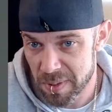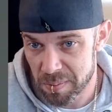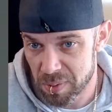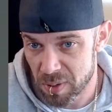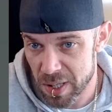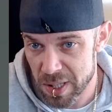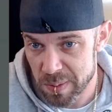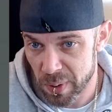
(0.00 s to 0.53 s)

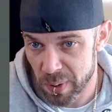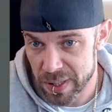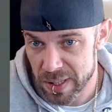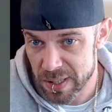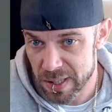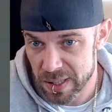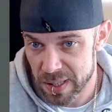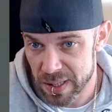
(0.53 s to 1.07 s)
price point
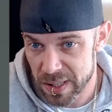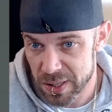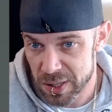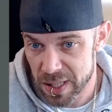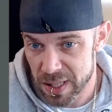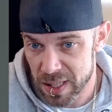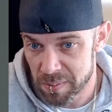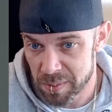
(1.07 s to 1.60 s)
to the
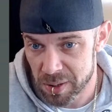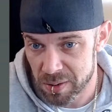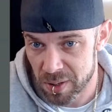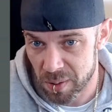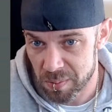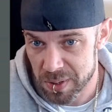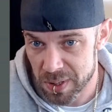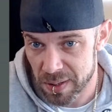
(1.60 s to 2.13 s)
GW
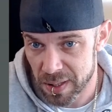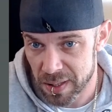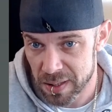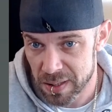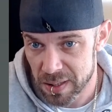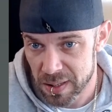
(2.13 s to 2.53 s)
knobs, I think.